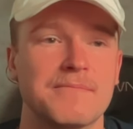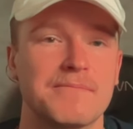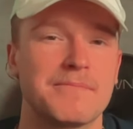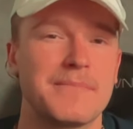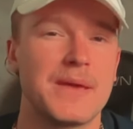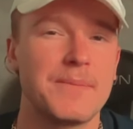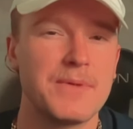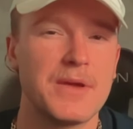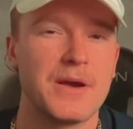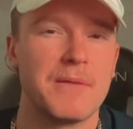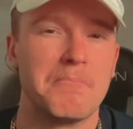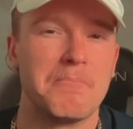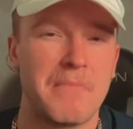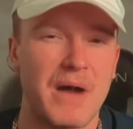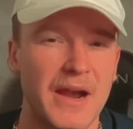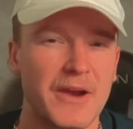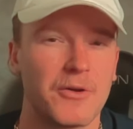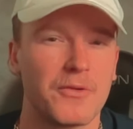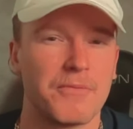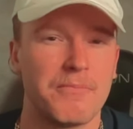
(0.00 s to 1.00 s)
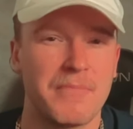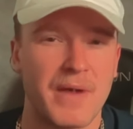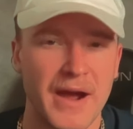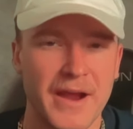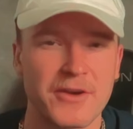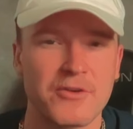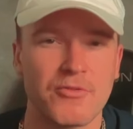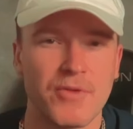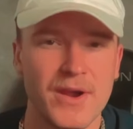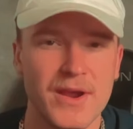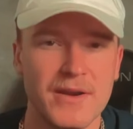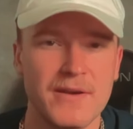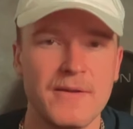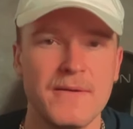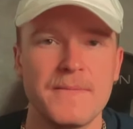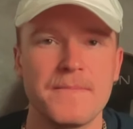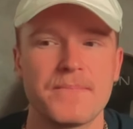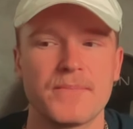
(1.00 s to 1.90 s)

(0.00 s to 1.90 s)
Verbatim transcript: maybe a mild migraine,